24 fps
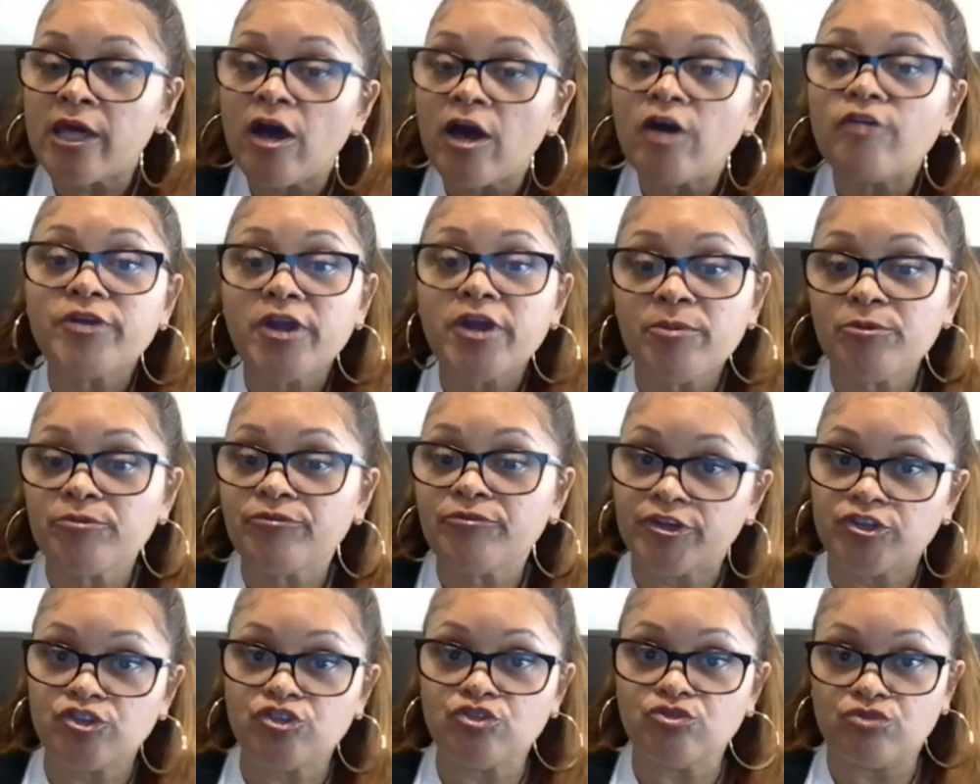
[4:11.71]
and
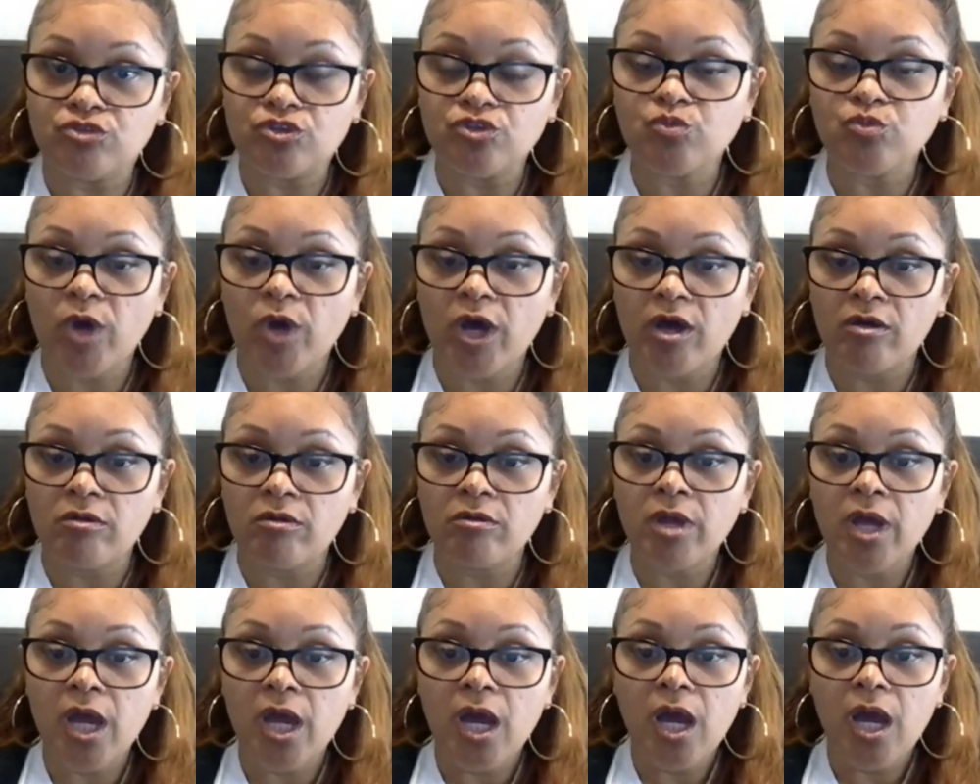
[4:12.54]
healthcare professionals as
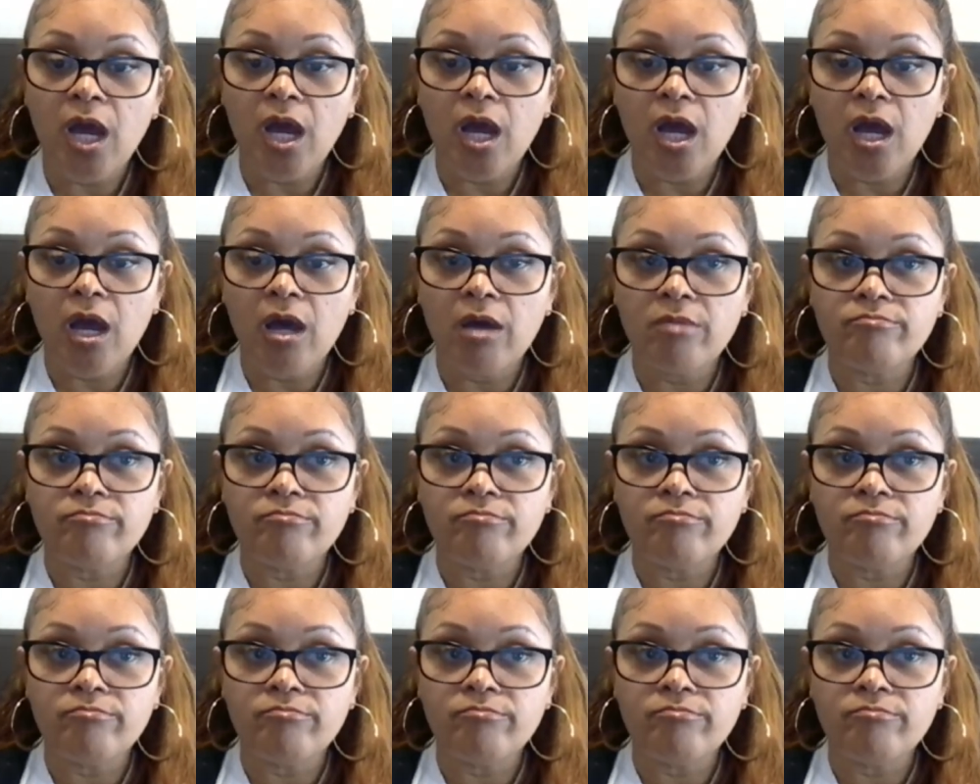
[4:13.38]
well,